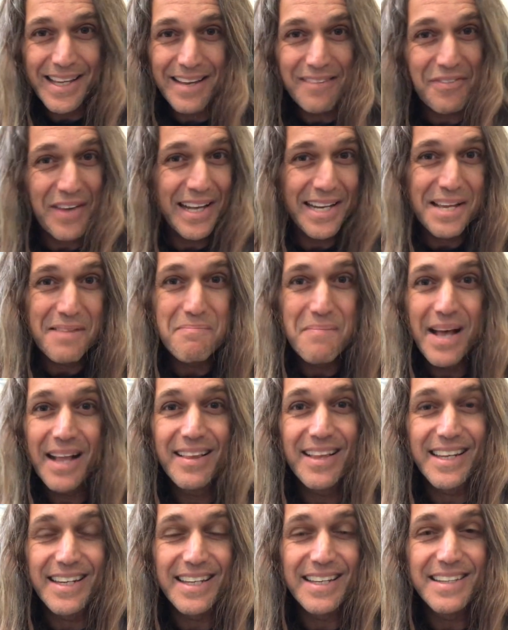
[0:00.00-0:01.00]
if any,
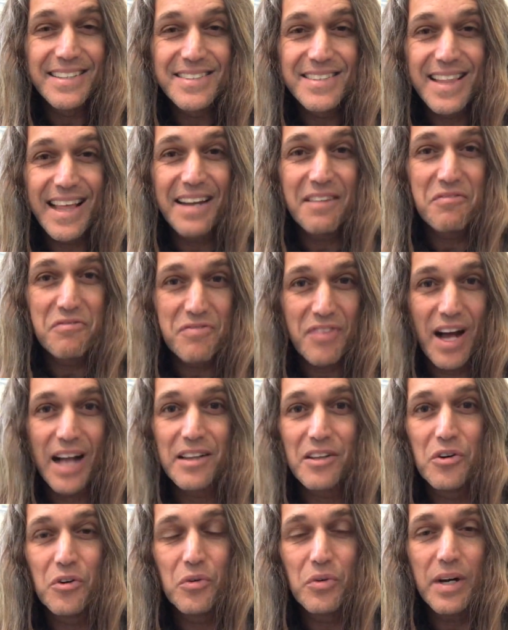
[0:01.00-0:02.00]
melodies that
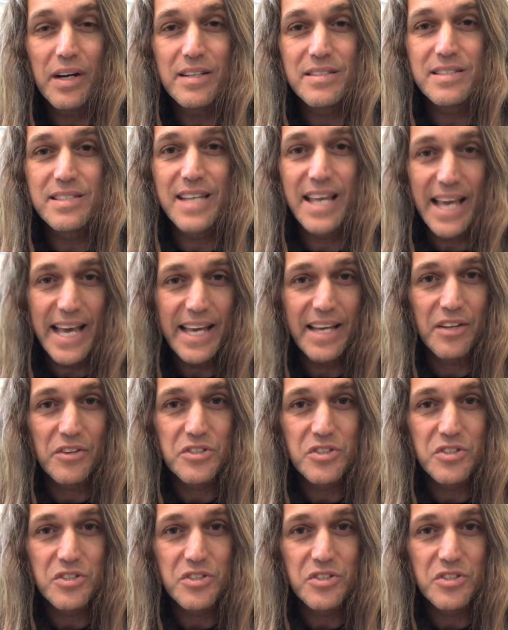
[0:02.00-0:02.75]
follow a scale.